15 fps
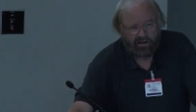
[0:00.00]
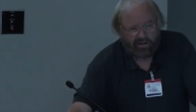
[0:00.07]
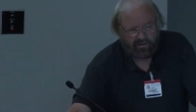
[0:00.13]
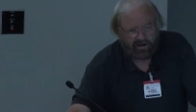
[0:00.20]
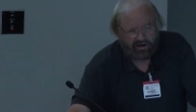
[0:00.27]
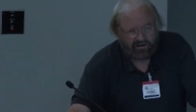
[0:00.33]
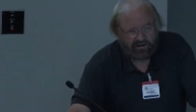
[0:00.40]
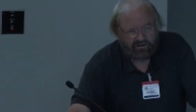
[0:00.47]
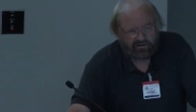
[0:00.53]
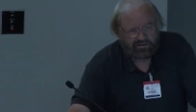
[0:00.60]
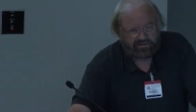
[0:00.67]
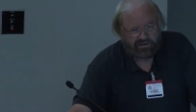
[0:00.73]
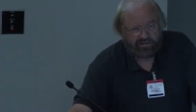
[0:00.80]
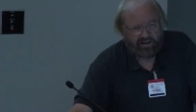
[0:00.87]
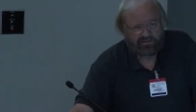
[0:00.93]
The idea
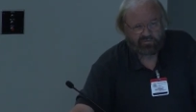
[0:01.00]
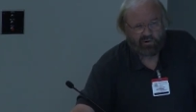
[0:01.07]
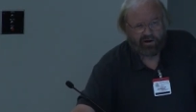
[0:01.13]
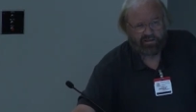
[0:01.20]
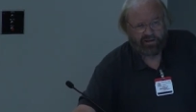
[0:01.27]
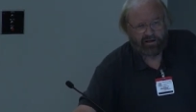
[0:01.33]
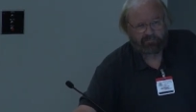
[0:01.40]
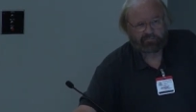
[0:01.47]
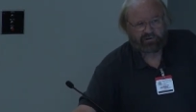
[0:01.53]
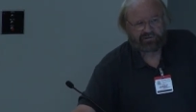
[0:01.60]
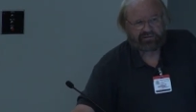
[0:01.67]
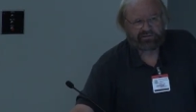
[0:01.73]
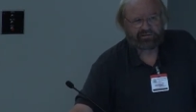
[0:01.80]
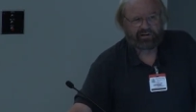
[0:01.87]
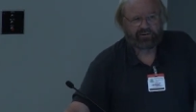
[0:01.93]
is that that's why the
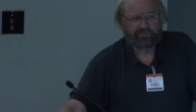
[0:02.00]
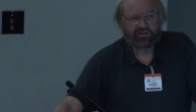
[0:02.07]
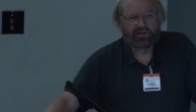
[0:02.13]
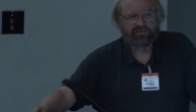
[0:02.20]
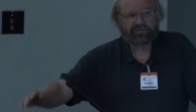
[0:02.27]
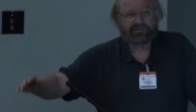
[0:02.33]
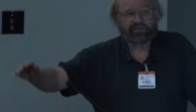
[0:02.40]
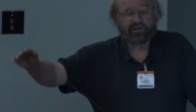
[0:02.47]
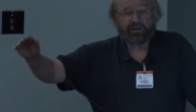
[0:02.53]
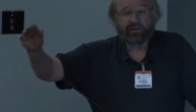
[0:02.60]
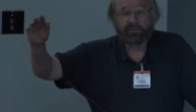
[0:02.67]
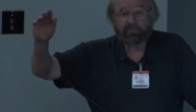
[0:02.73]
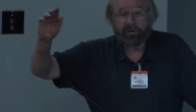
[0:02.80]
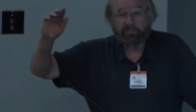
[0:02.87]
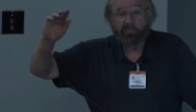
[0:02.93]
implicit stuff tends to
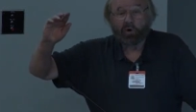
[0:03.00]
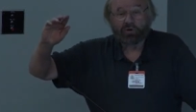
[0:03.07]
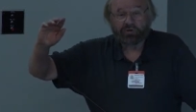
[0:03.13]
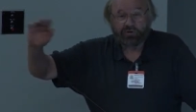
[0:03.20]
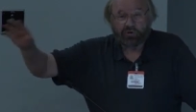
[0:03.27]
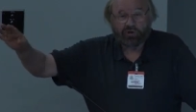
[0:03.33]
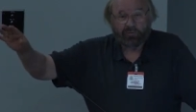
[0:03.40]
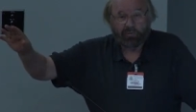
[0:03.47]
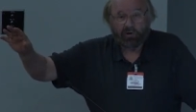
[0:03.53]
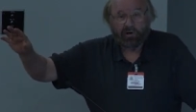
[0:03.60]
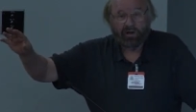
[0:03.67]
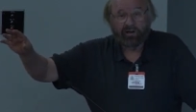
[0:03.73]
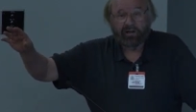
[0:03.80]
be more durable.